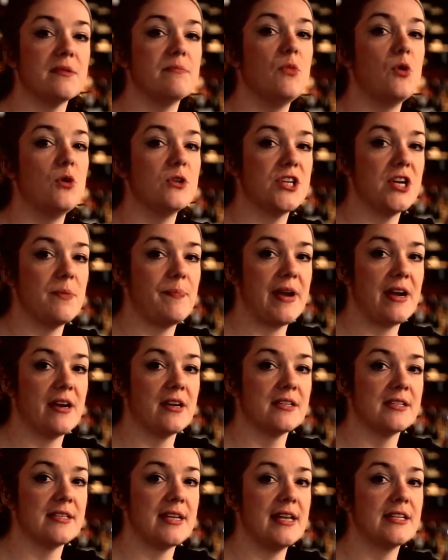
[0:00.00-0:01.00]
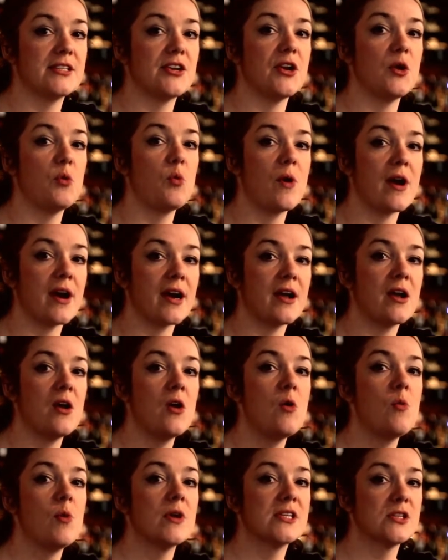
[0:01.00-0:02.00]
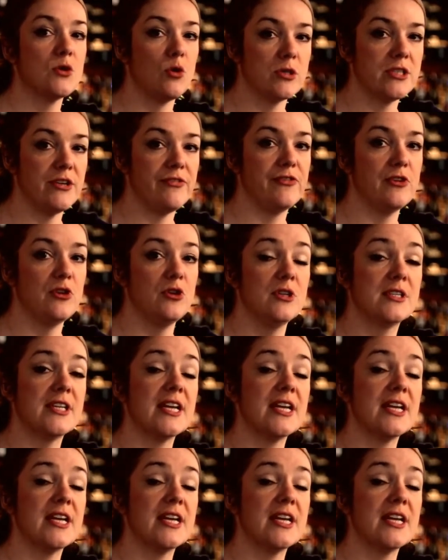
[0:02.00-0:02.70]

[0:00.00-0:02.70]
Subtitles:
maltier beers is going to work with salty foods.